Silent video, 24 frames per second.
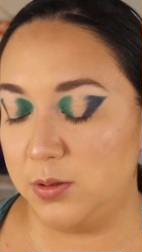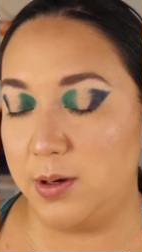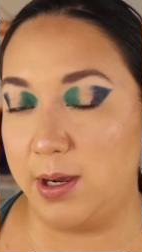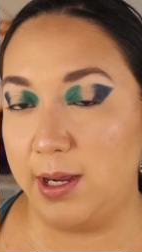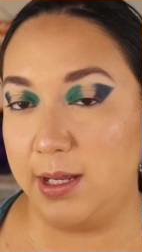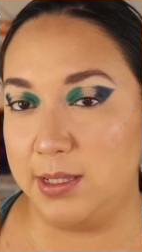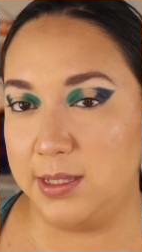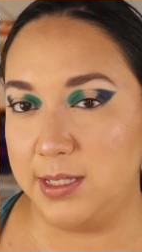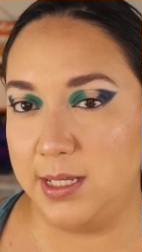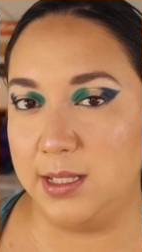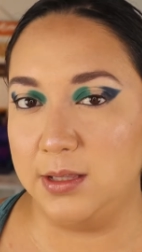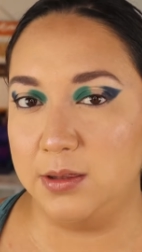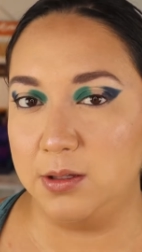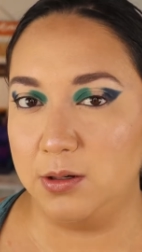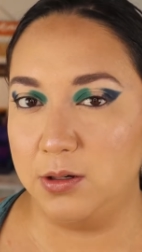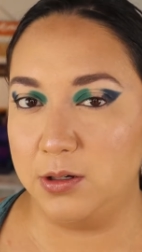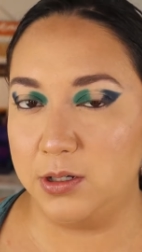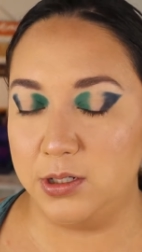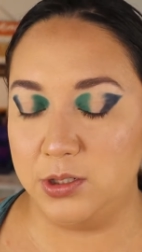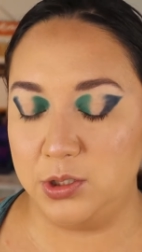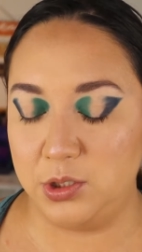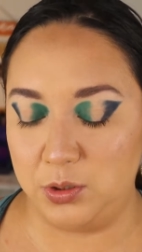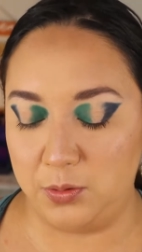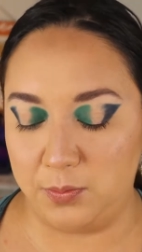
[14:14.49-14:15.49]
I think they're
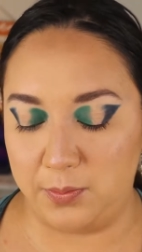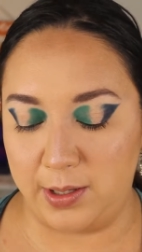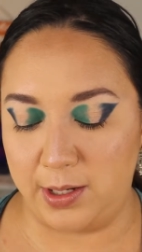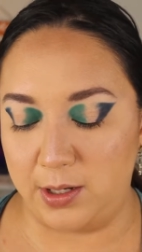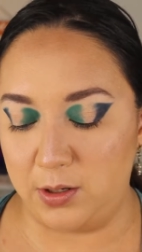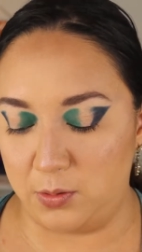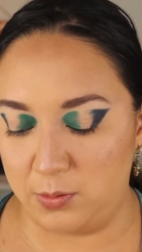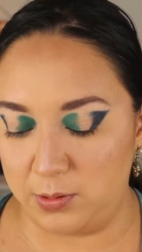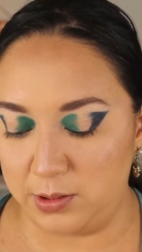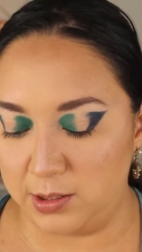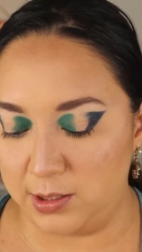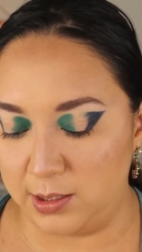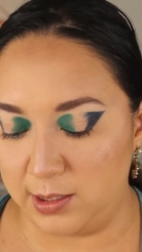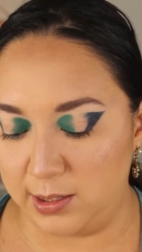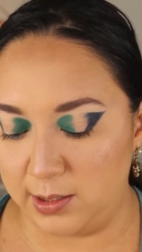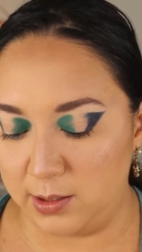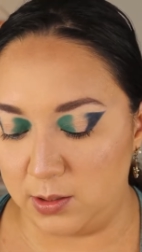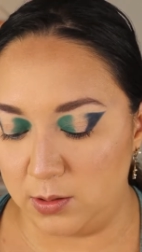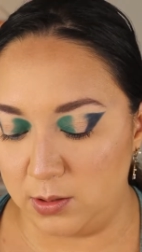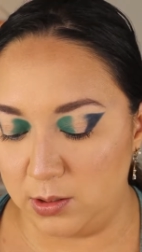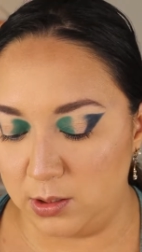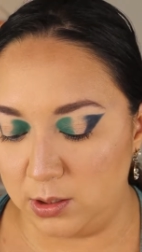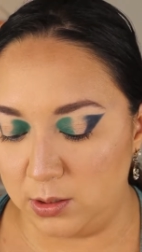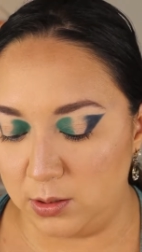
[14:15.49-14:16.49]
gonna do better with a
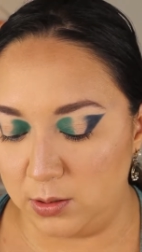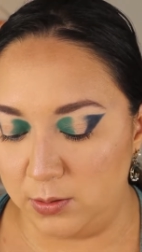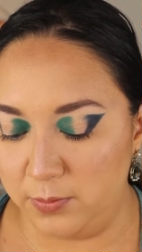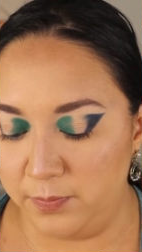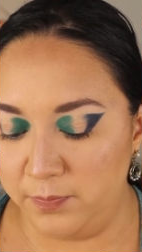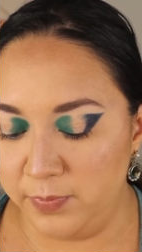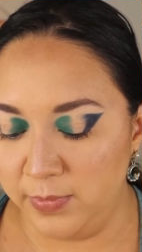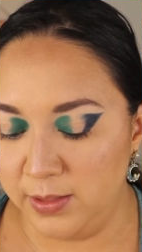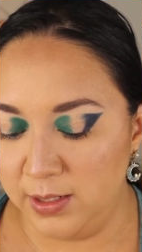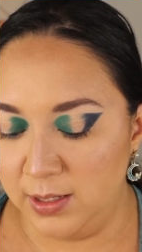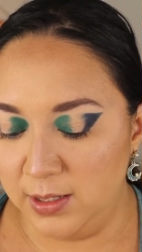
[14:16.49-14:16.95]
glitter glue.